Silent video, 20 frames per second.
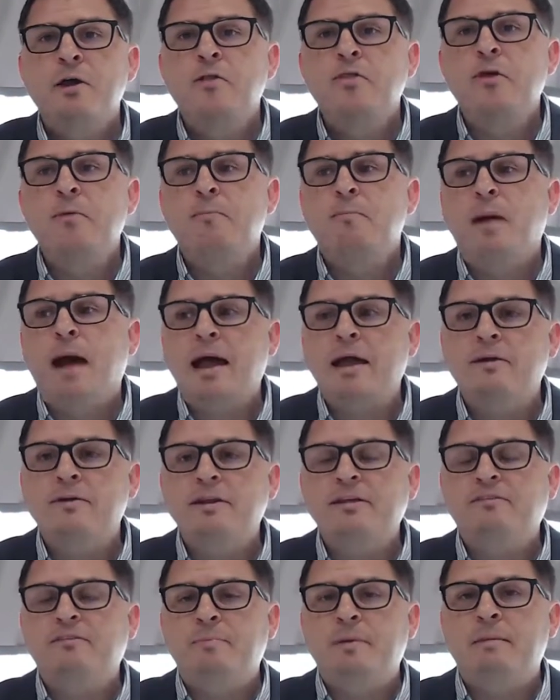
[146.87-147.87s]
The buyer
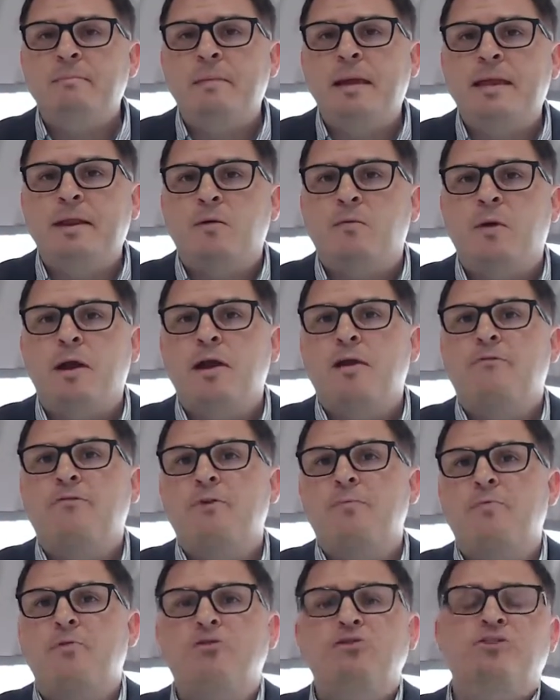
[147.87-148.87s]
needs to be made aware if they're
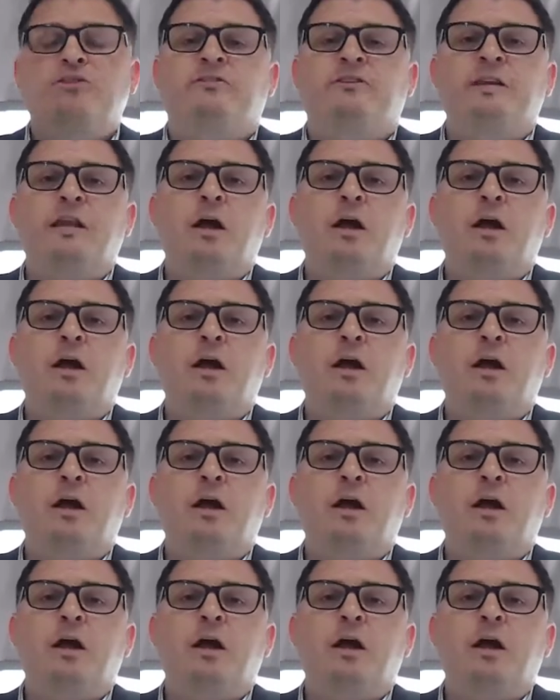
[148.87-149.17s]
purchasing